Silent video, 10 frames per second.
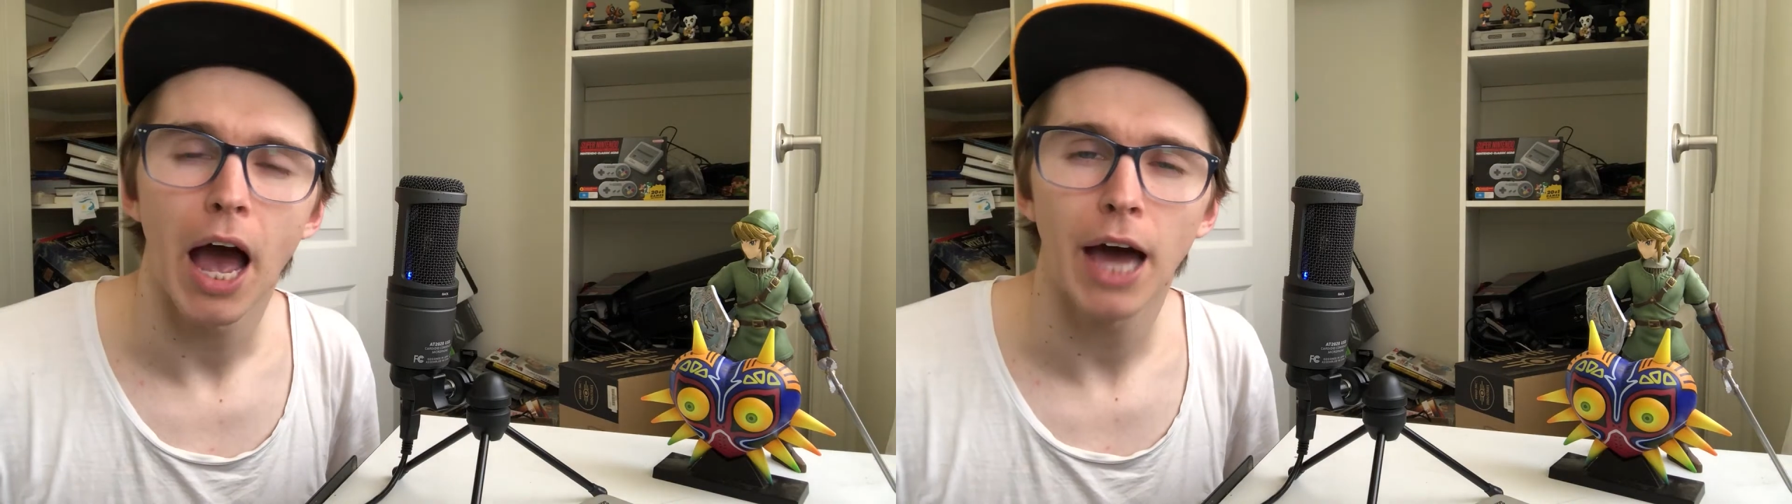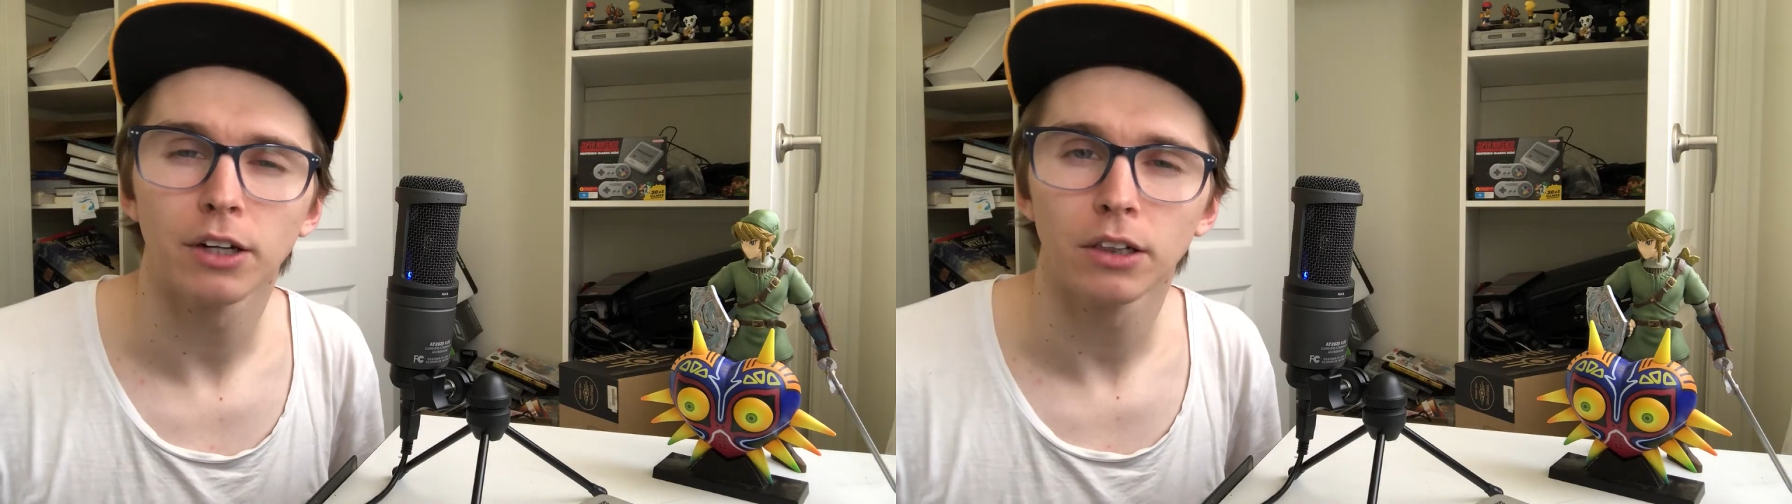
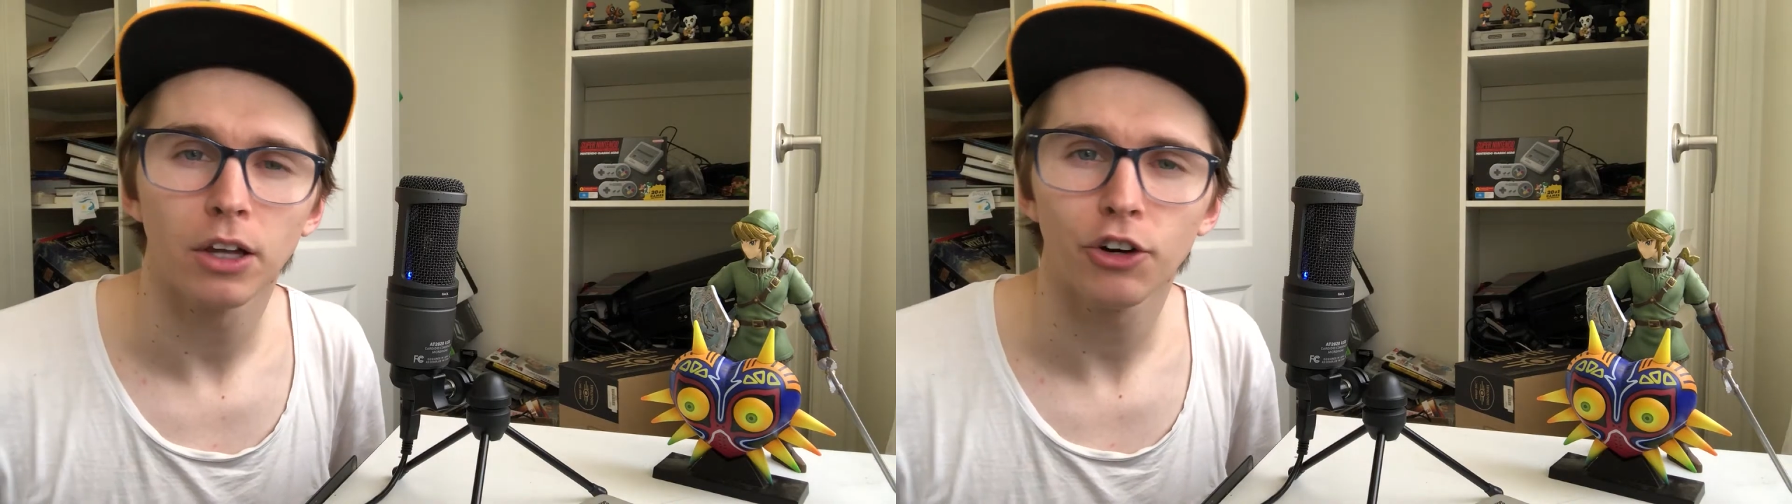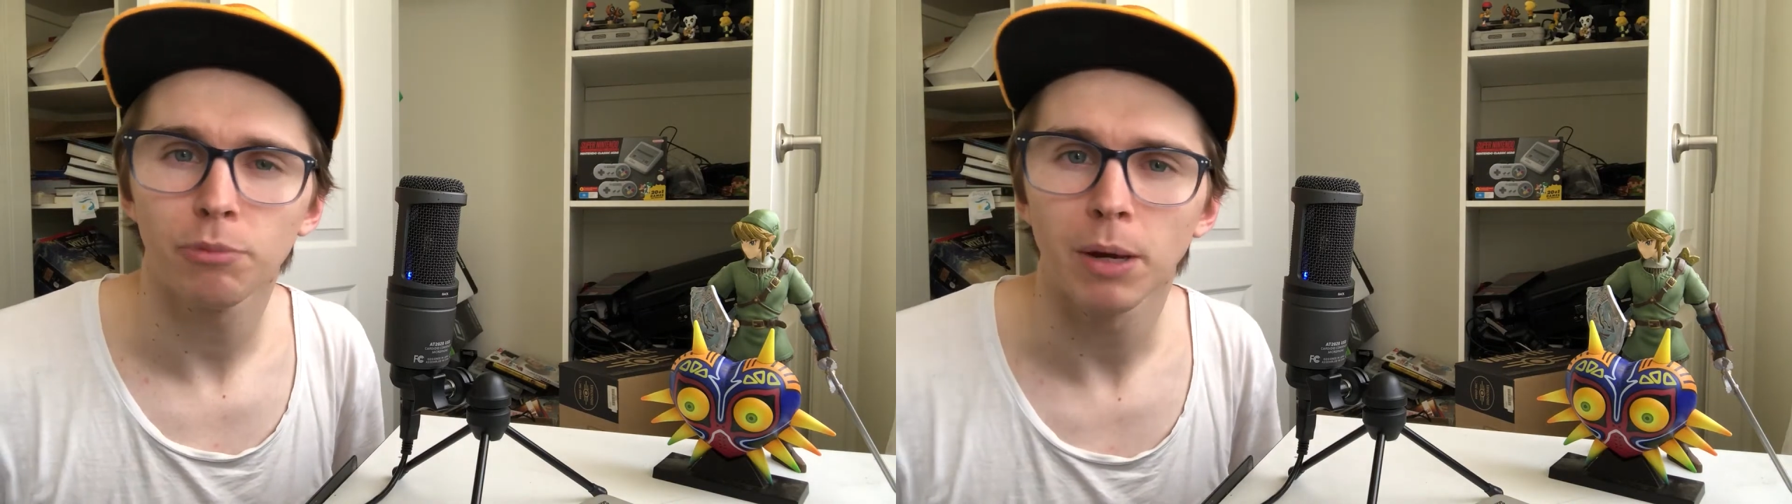I had a
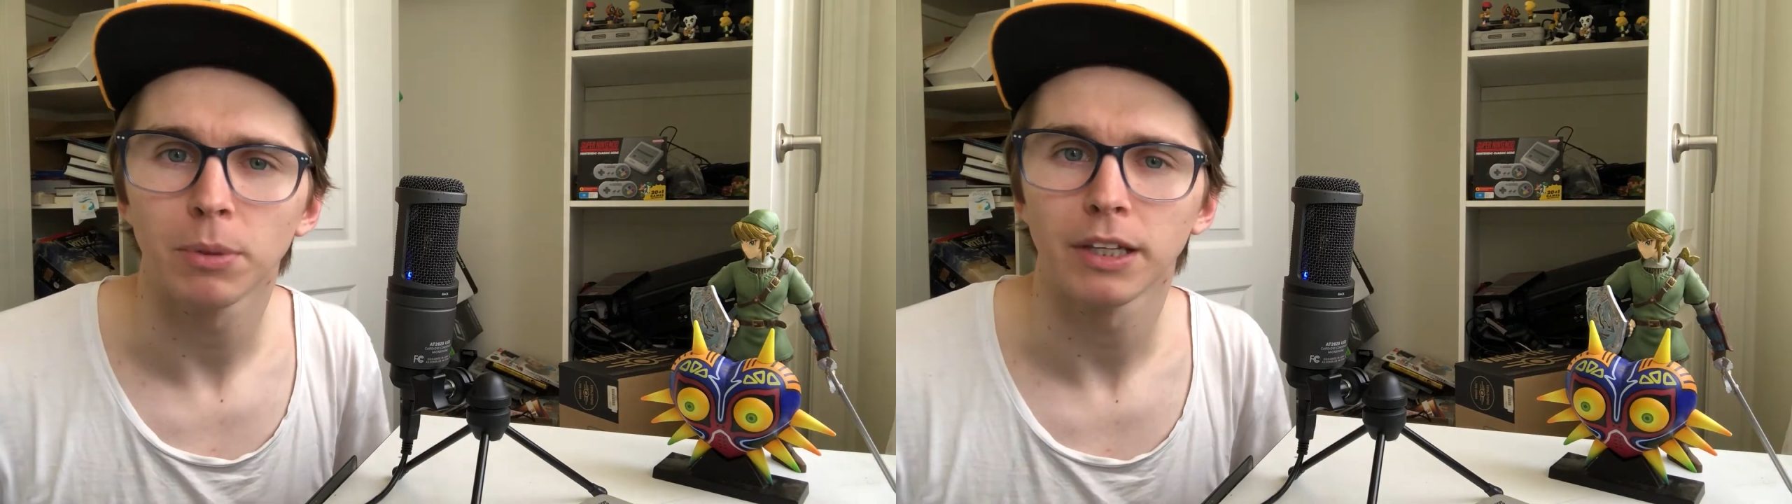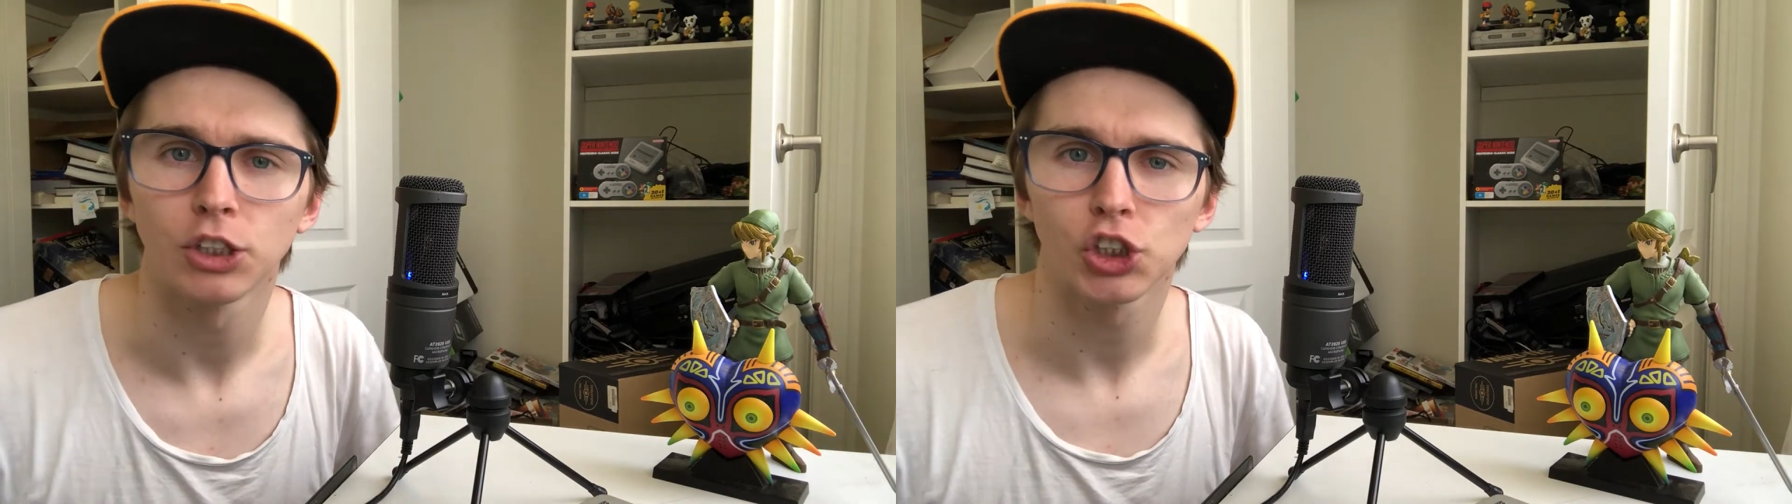lot of
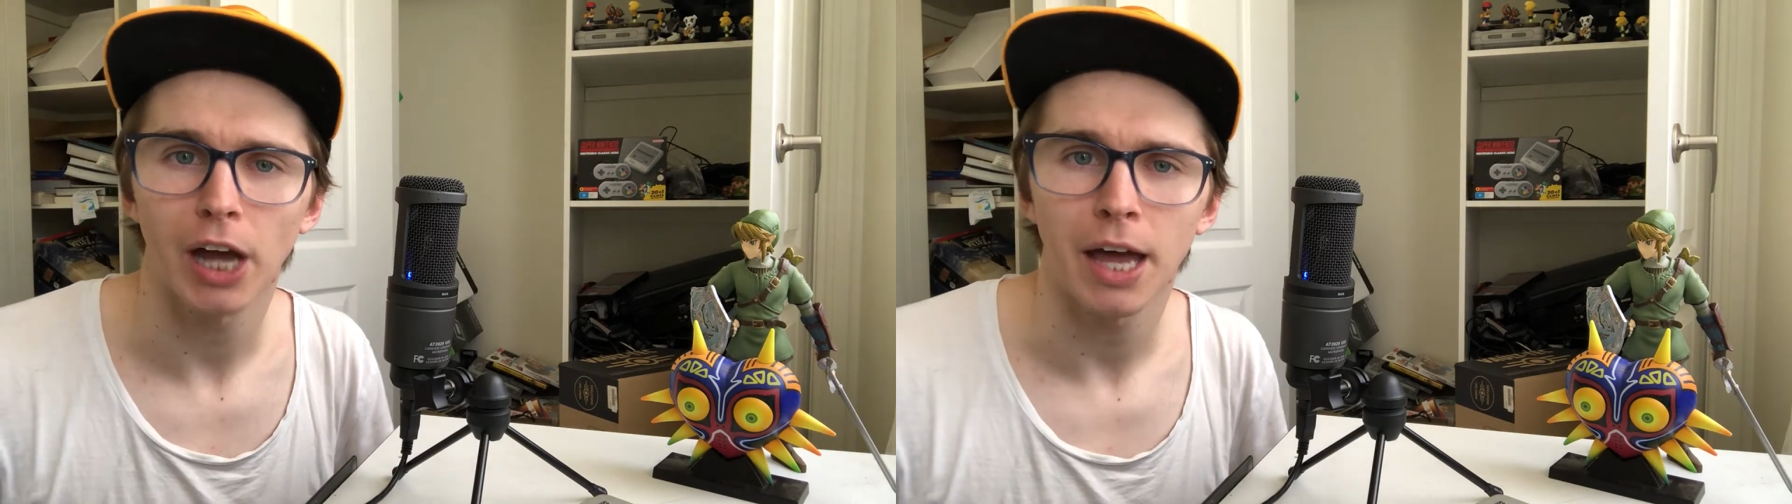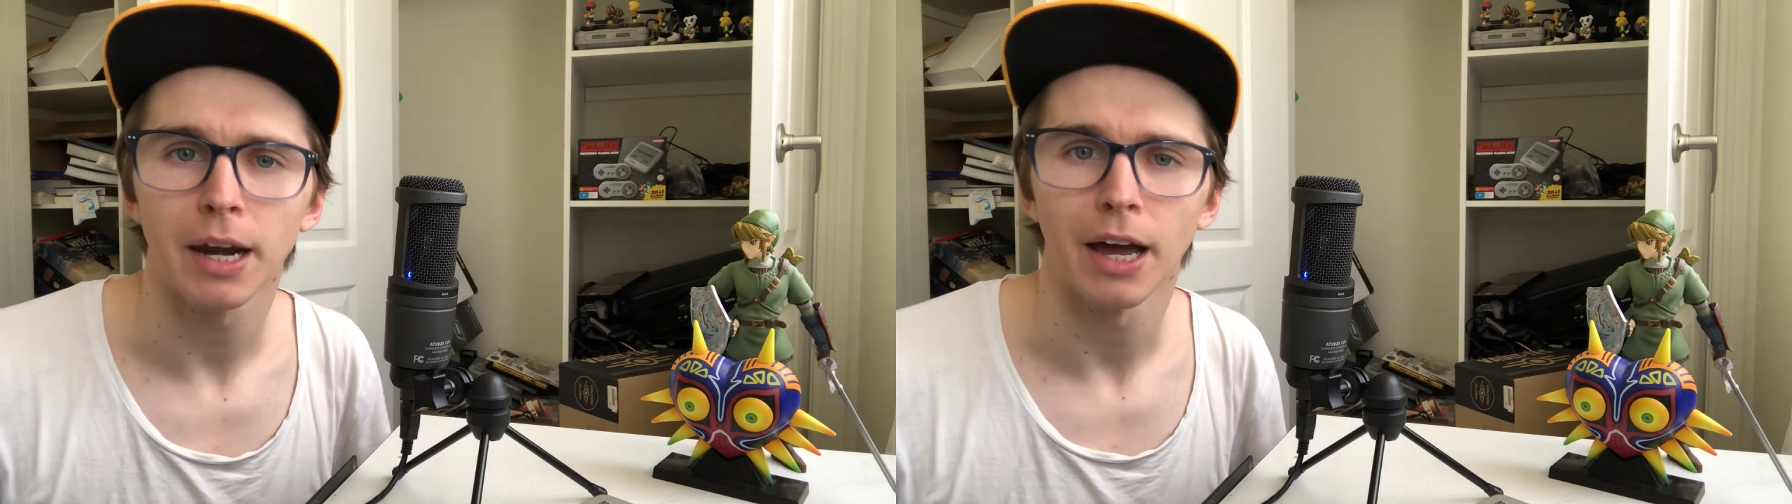people in
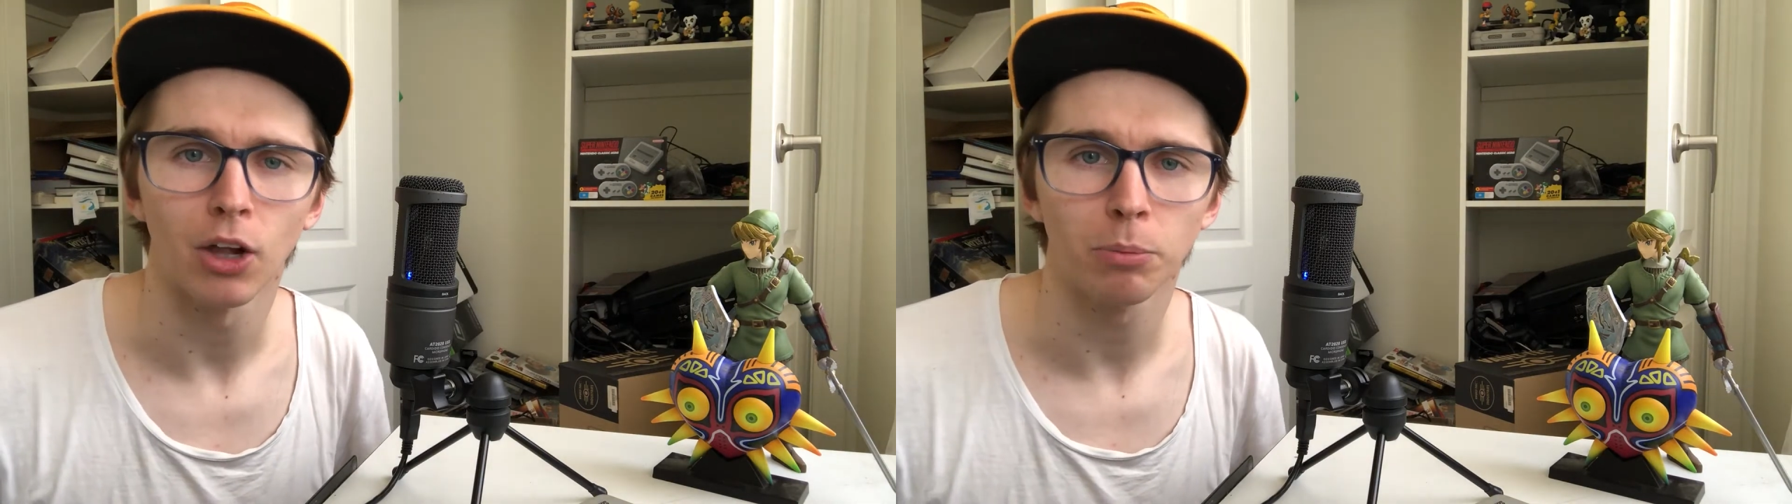chat